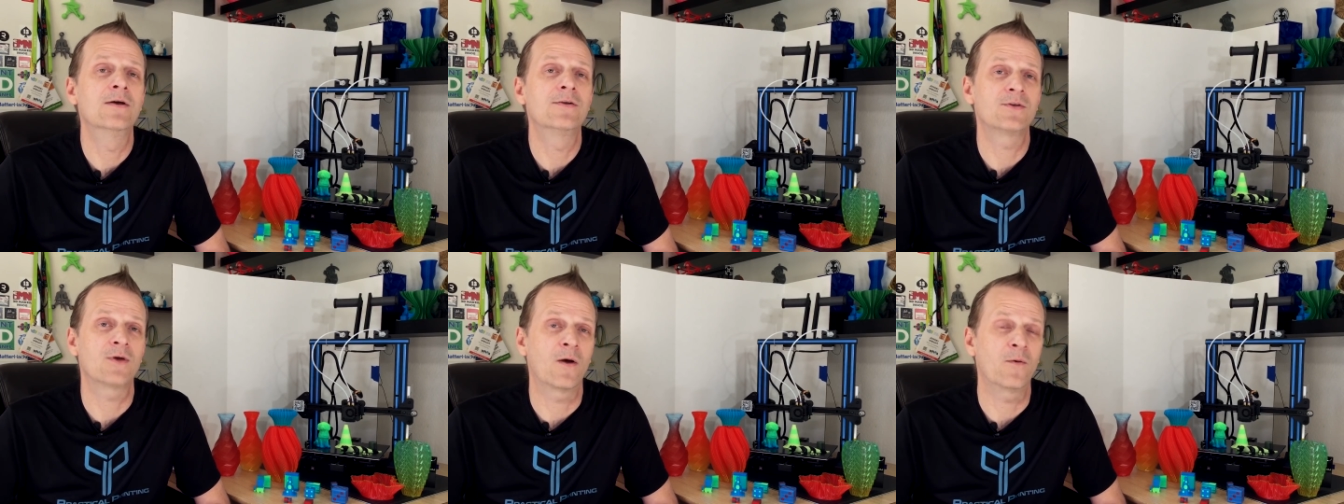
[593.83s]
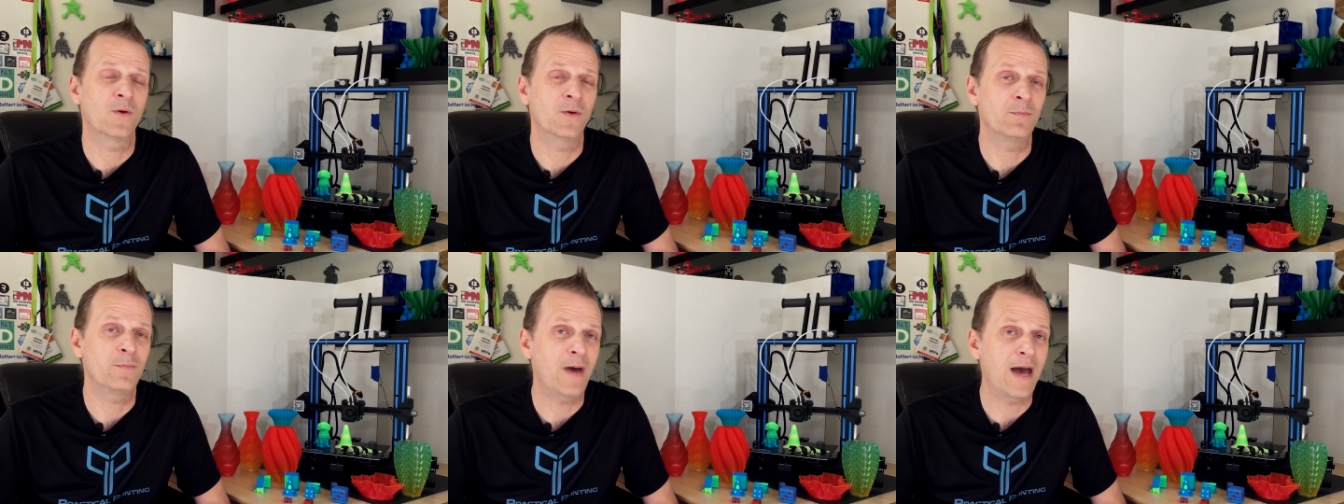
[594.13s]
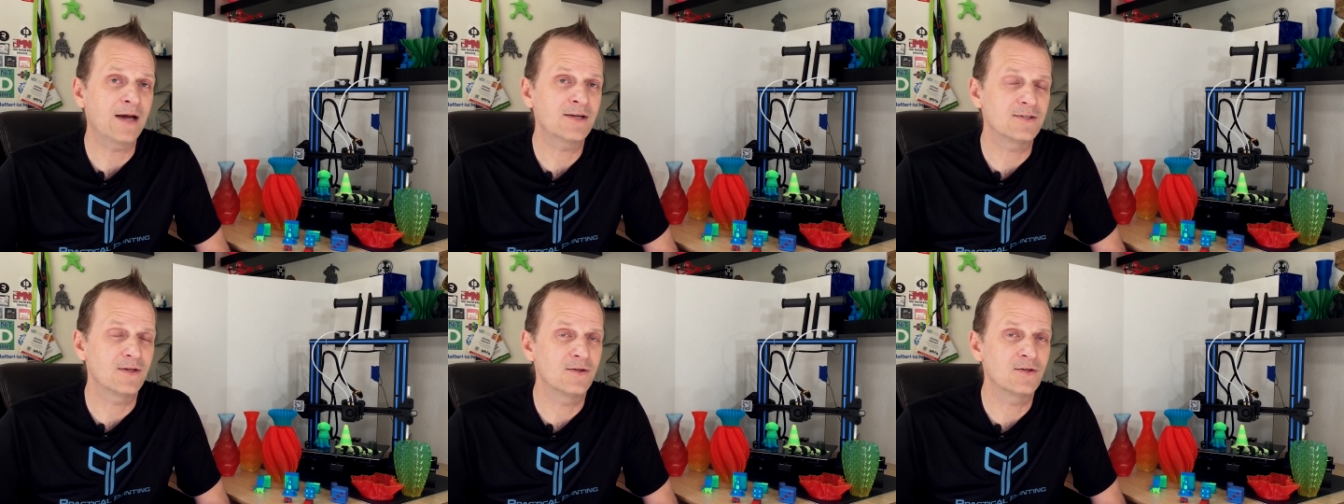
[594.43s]
So I went
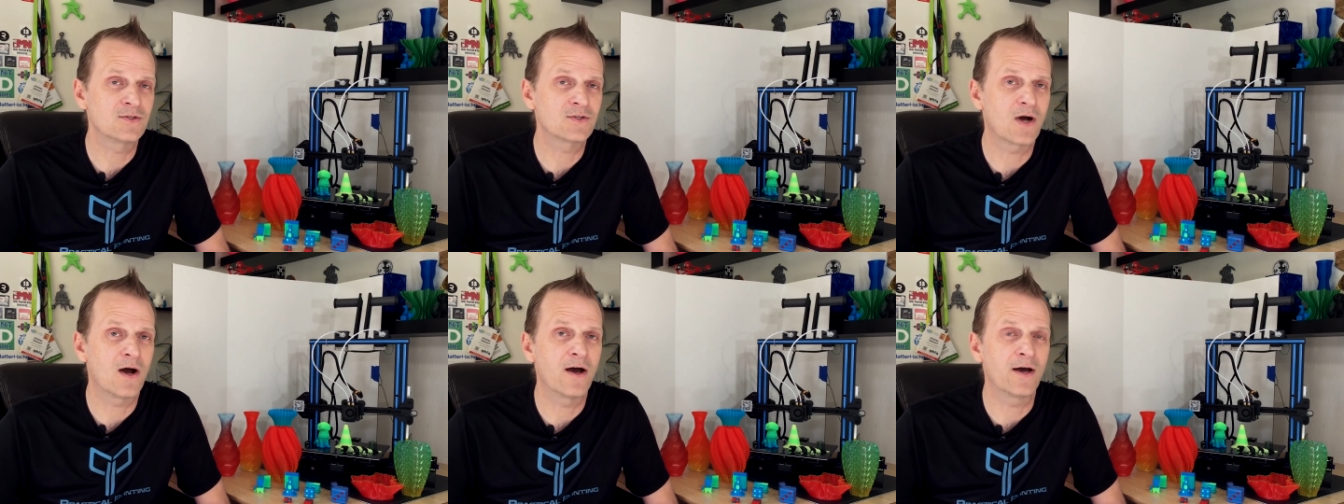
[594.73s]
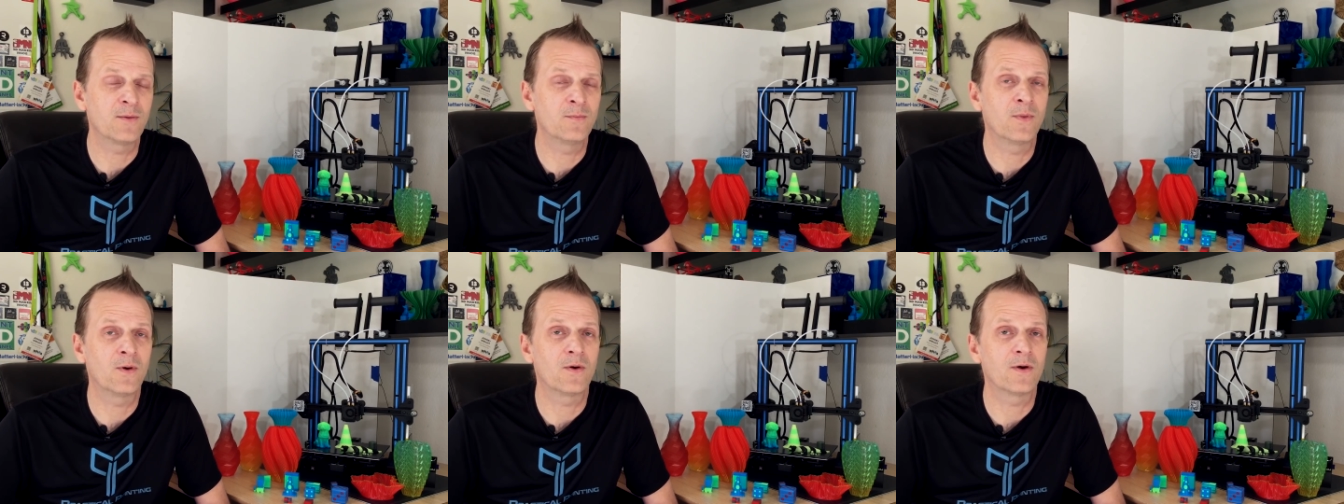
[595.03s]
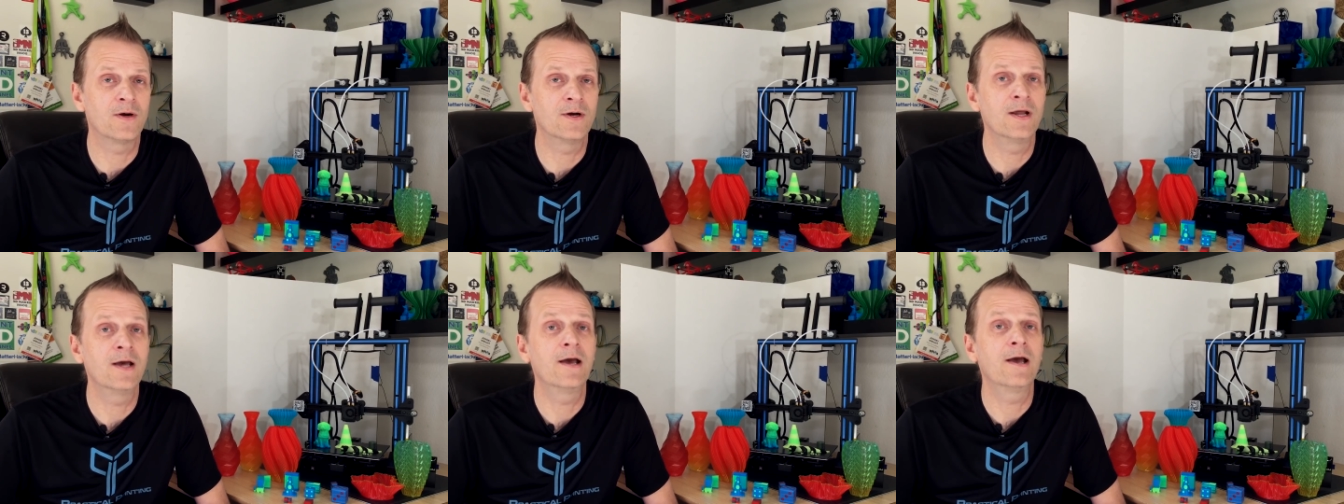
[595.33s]
back to the drawing
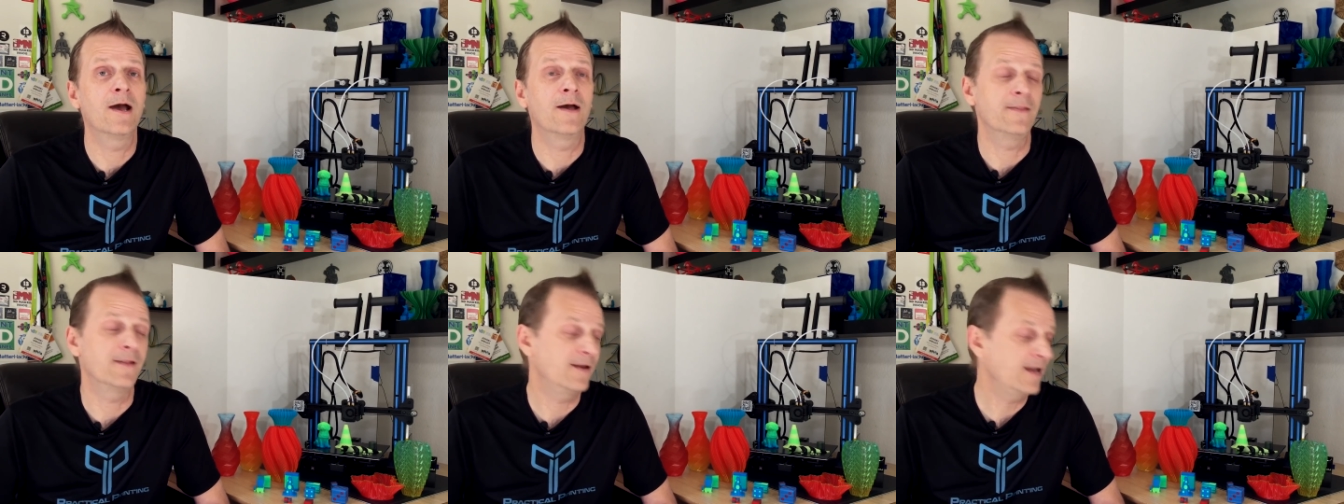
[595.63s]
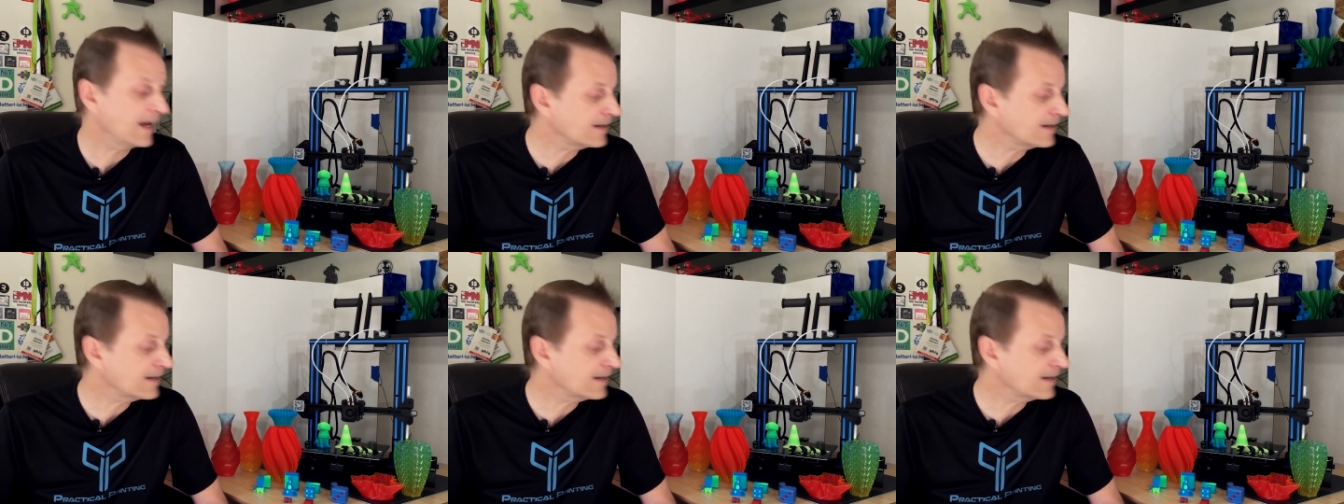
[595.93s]
board and the